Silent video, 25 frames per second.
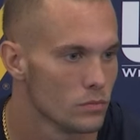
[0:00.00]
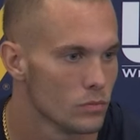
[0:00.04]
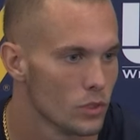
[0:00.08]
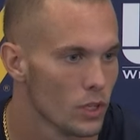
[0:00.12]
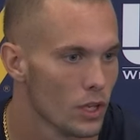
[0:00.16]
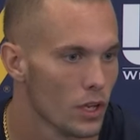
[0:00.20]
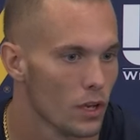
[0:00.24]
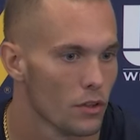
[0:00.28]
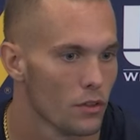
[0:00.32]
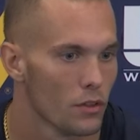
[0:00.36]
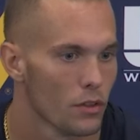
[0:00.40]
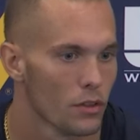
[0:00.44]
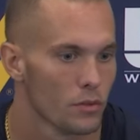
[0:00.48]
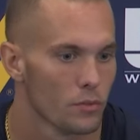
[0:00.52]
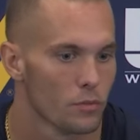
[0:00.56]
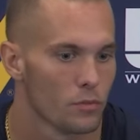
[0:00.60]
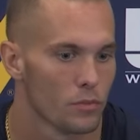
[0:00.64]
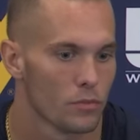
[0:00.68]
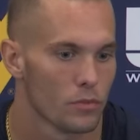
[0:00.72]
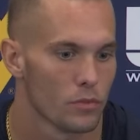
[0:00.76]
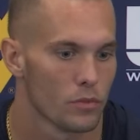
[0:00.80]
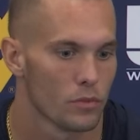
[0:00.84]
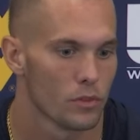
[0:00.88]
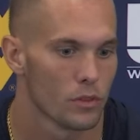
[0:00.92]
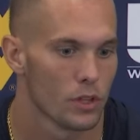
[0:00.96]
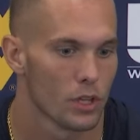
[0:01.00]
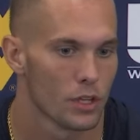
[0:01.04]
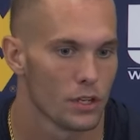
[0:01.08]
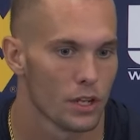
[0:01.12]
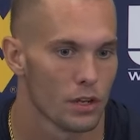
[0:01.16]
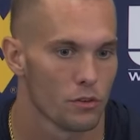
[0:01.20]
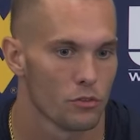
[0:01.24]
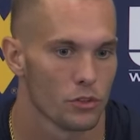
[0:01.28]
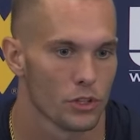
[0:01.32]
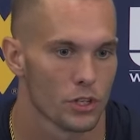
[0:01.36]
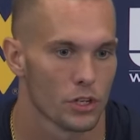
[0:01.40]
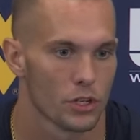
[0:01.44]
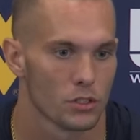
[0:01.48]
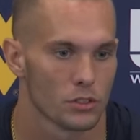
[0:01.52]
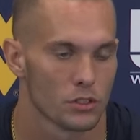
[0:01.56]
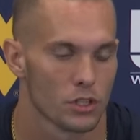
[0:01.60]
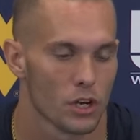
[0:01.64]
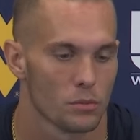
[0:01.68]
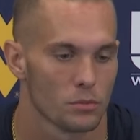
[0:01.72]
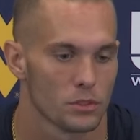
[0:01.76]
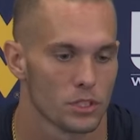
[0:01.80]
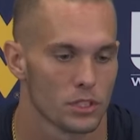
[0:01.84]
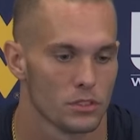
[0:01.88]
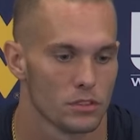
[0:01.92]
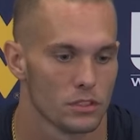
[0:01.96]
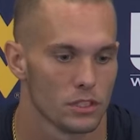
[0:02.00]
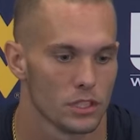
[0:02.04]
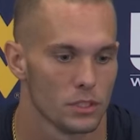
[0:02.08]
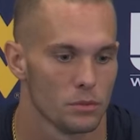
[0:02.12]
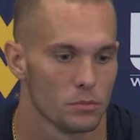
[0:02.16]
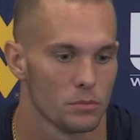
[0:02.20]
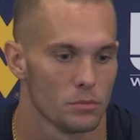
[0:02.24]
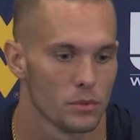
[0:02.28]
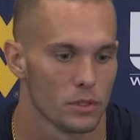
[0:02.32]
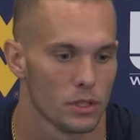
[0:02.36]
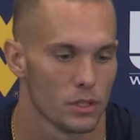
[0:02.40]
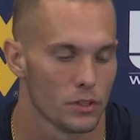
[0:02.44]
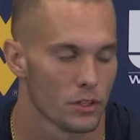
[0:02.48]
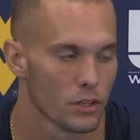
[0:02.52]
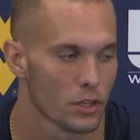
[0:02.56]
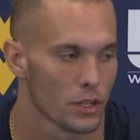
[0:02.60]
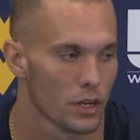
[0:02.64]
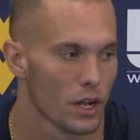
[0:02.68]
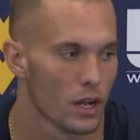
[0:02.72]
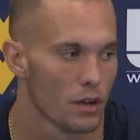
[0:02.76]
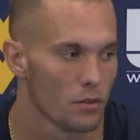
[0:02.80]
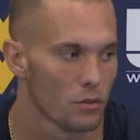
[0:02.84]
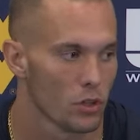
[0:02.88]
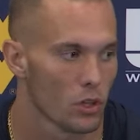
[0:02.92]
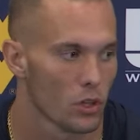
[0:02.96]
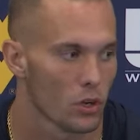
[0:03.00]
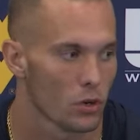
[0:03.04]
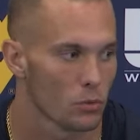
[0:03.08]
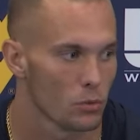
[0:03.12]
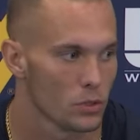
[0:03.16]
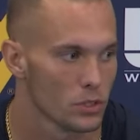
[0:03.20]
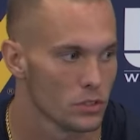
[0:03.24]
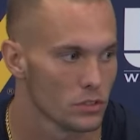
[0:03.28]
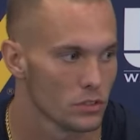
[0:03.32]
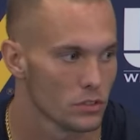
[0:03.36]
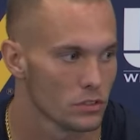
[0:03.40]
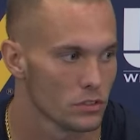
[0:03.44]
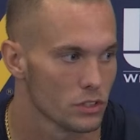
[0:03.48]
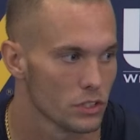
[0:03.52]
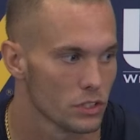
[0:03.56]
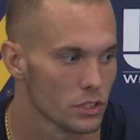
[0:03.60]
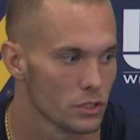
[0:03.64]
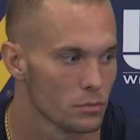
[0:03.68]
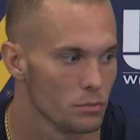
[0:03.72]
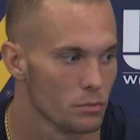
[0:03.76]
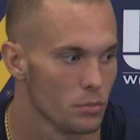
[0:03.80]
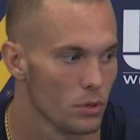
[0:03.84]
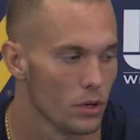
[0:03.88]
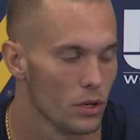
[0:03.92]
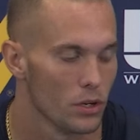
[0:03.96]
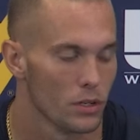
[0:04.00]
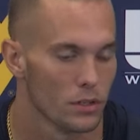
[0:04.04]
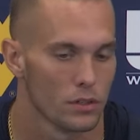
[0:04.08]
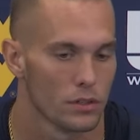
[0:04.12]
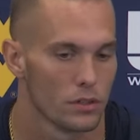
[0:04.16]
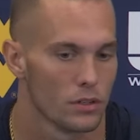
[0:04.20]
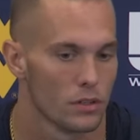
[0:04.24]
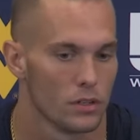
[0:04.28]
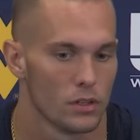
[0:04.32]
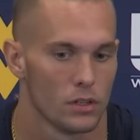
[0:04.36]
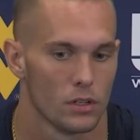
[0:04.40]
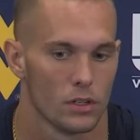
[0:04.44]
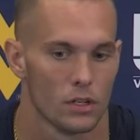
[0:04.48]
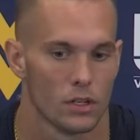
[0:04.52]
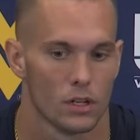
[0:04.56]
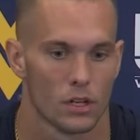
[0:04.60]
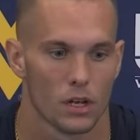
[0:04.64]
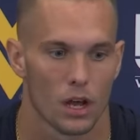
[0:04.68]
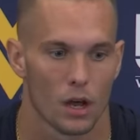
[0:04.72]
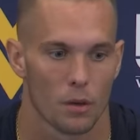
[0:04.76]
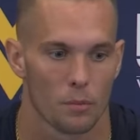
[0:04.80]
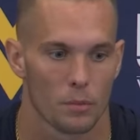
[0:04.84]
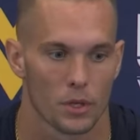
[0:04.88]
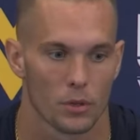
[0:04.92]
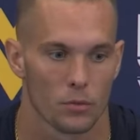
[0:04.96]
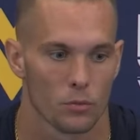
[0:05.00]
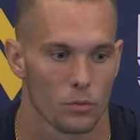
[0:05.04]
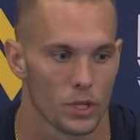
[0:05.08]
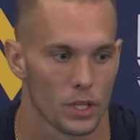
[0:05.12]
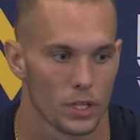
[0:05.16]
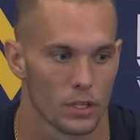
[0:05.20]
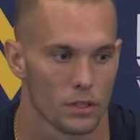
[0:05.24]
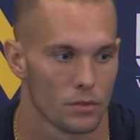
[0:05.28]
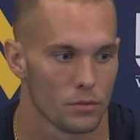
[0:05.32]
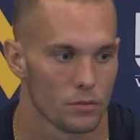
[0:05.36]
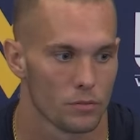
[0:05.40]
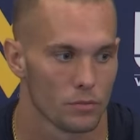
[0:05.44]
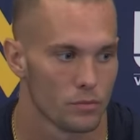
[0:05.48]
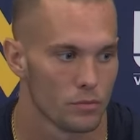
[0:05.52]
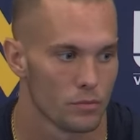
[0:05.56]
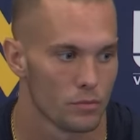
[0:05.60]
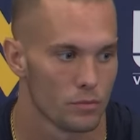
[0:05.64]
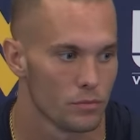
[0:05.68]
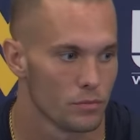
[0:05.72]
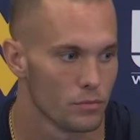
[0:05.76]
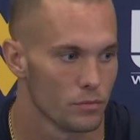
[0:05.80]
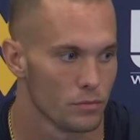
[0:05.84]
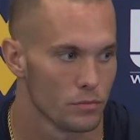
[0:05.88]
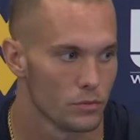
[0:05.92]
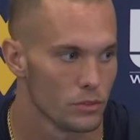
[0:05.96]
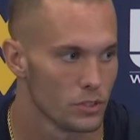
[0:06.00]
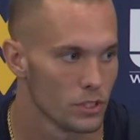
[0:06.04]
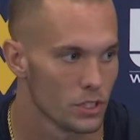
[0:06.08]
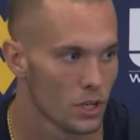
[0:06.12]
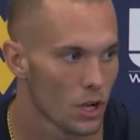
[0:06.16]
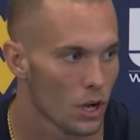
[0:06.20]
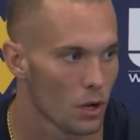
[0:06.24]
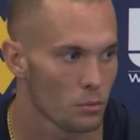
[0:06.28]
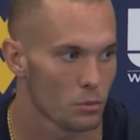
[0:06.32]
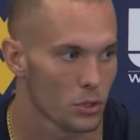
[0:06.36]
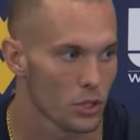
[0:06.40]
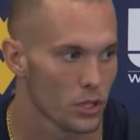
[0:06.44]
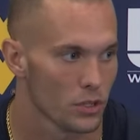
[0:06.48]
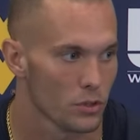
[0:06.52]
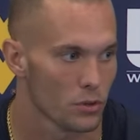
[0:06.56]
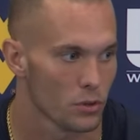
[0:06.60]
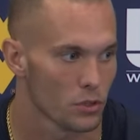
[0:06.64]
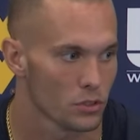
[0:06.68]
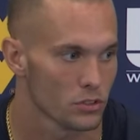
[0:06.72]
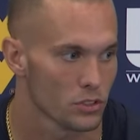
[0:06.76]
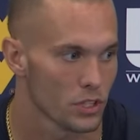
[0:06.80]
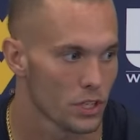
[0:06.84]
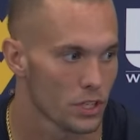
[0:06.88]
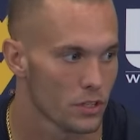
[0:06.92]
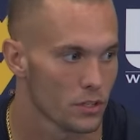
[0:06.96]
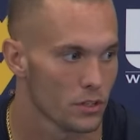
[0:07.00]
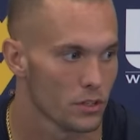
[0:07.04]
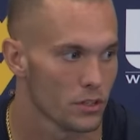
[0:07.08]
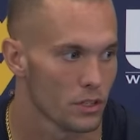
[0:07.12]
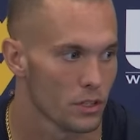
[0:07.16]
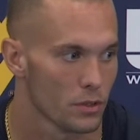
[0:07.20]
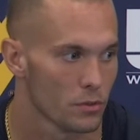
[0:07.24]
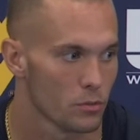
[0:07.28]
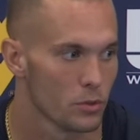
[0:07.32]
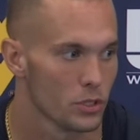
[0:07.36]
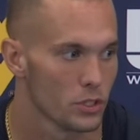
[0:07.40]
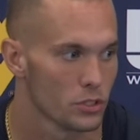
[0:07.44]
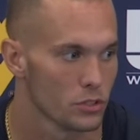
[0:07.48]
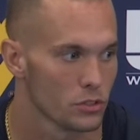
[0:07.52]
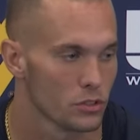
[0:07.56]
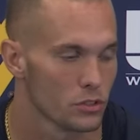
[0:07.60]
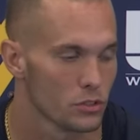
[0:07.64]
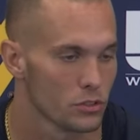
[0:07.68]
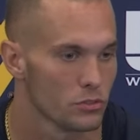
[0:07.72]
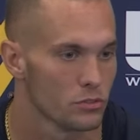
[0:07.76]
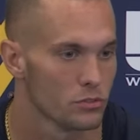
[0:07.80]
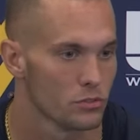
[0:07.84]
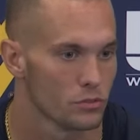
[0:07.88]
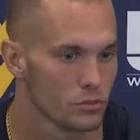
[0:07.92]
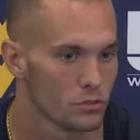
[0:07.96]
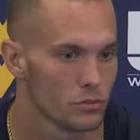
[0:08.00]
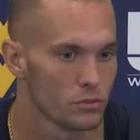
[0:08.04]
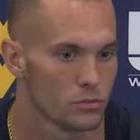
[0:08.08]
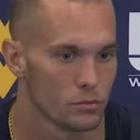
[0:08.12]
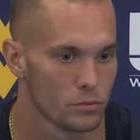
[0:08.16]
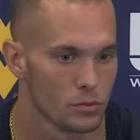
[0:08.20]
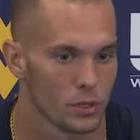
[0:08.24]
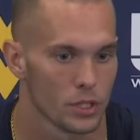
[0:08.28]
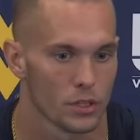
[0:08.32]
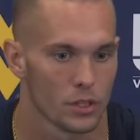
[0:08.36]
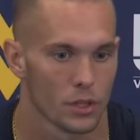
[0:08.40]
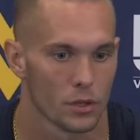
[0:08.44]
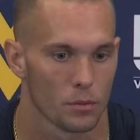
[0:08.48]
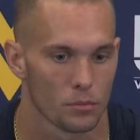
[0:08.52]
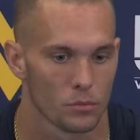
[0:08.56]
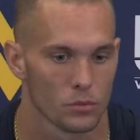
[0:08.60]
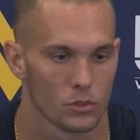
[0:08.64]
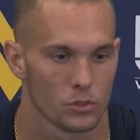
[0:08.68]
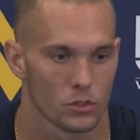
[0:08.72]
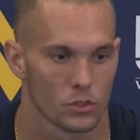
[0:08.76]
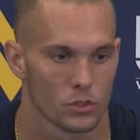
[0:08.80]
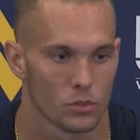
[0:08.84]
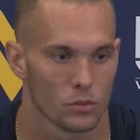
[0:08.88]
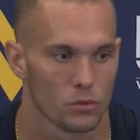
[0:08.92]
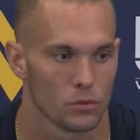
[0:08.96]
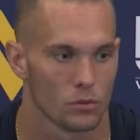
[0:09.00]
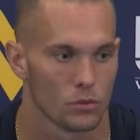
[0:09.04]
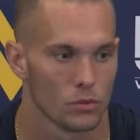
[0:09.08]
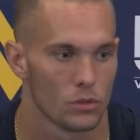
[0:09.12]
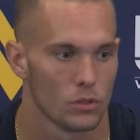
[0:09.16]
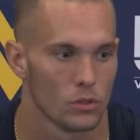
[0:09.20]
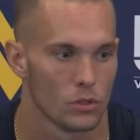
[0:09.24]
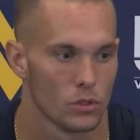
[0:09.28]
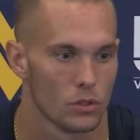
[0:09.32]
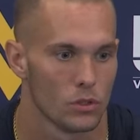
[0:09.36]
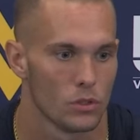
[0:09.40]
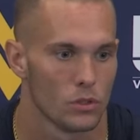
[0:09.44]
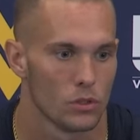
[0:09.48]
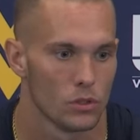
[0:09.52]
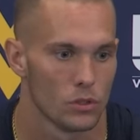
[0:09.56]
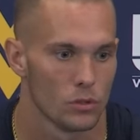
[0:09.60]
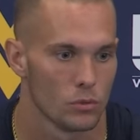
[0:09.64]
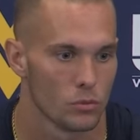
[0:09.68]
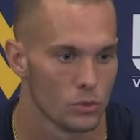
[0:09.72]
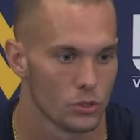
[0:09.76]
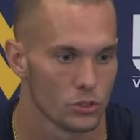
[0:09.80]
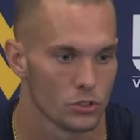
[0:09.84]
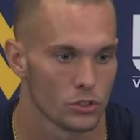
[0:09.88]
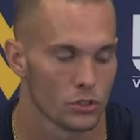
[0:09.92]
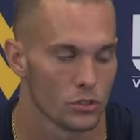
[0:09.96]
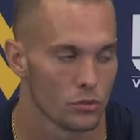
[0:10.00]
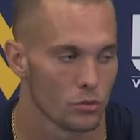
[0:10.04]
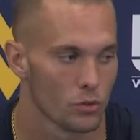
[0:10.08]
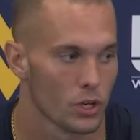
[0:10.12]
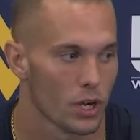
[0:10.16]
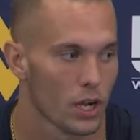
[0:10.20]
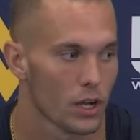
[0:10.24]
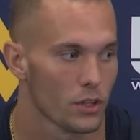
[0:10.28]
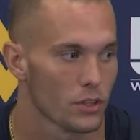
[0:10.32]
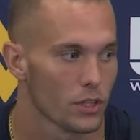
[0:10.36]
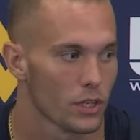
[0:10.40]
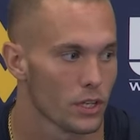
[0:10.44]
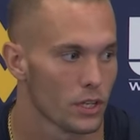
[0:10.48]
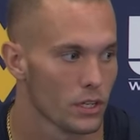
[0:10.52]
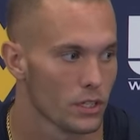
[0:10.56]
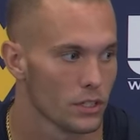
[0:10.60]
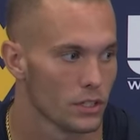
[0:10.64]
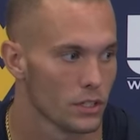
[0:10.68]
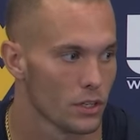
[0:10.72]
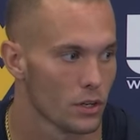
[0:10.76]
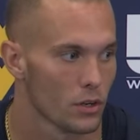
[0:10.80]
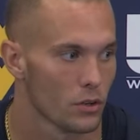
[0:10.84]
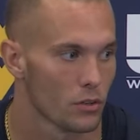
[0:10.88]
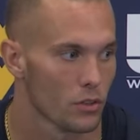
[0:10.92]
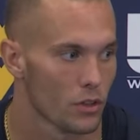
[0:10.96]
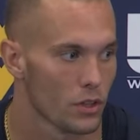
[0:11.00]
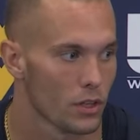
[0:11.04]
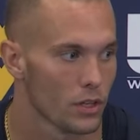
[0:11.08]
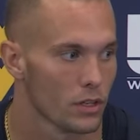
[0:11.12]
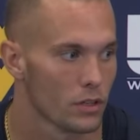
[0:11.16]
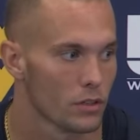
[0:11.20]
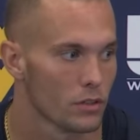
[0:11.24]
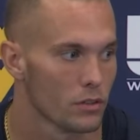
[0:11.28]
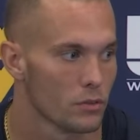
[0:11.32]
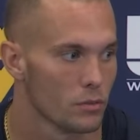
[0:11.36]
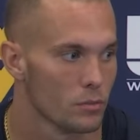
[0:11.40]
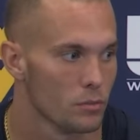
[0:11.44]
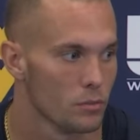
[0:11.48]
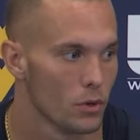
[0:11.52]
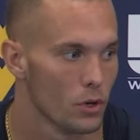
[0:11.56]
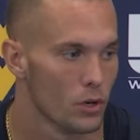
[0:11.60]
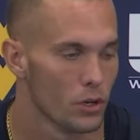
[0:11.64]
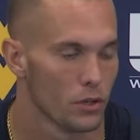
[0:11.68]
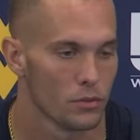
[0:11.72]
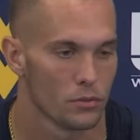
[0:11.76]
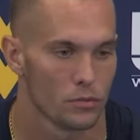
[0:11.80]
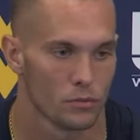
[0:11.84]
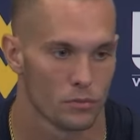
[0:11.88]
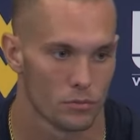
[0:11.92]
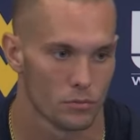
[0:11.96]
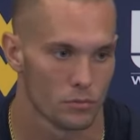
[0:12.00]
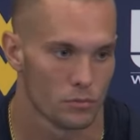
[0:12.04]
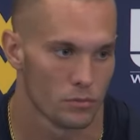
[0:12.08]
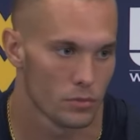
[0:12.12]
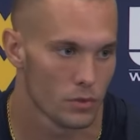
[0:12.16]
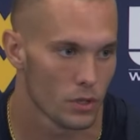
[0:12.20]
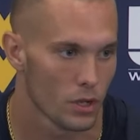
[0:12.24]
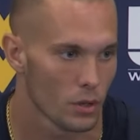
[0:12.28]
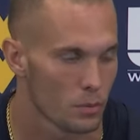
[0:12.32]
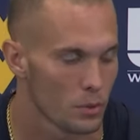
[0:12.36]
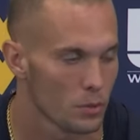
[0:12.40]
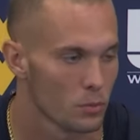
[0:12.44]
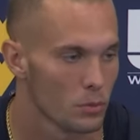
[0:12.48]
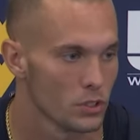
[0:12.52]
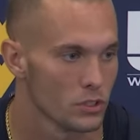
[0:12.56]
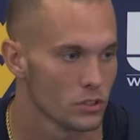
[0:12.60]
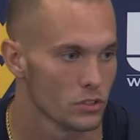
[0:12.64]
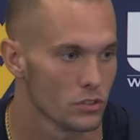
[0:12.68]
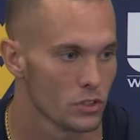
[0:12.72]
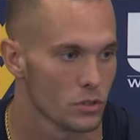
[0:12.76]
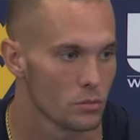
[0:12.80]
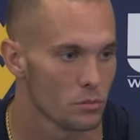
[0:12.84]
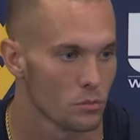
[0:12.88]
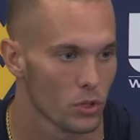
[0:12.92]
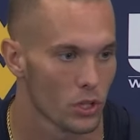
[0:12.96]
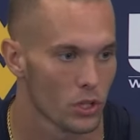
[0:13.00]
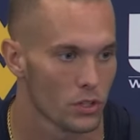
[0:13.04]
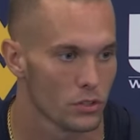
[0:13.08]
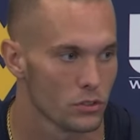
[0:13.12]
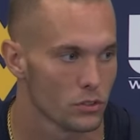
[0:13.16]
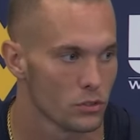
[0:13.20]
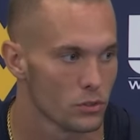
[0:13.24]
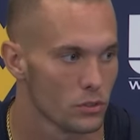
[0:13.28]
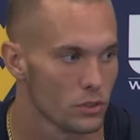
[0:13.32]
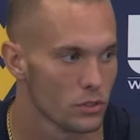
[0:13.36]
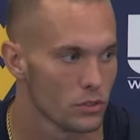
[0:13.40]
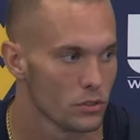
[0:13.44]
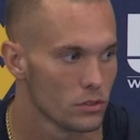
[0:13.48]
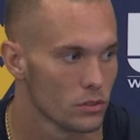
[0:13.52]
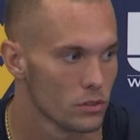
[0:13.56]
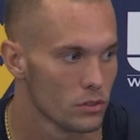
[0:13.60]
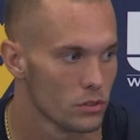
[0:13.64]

Yeah, they definitely are a top 10 team, and they're going to have a lot of wins this year. But, I mean, we did not play to our standard, and we should have beat them. So we should have went out there and did our thing, but, I mean, we just didn't play to it.